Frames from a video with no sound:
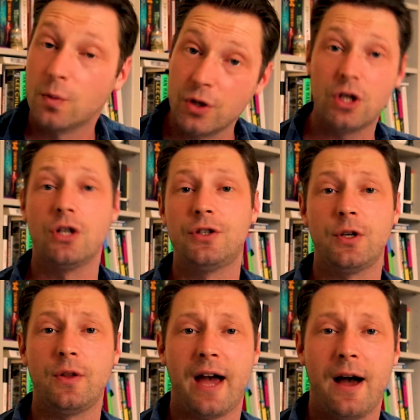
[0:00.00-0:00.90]
Well, you can
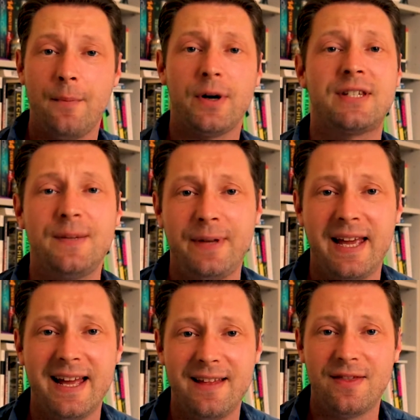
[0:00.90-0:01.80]
do that by simply
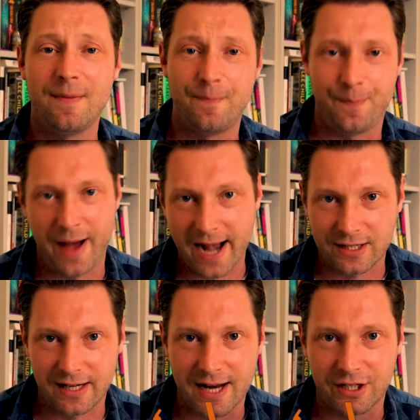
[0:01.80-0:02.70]
hitting the
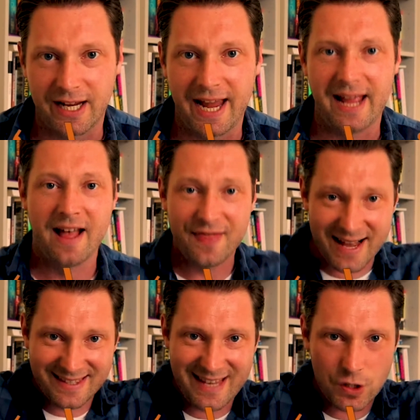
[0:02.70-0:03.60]
backslash key.
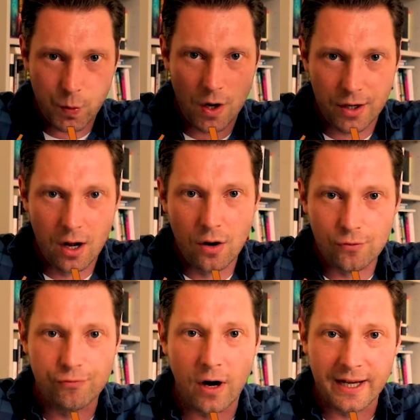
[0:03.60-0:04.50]
That's this one
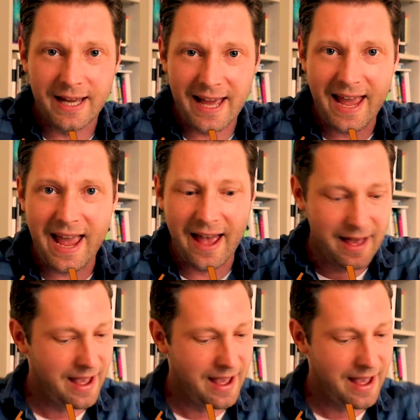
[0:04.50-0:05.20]
right here.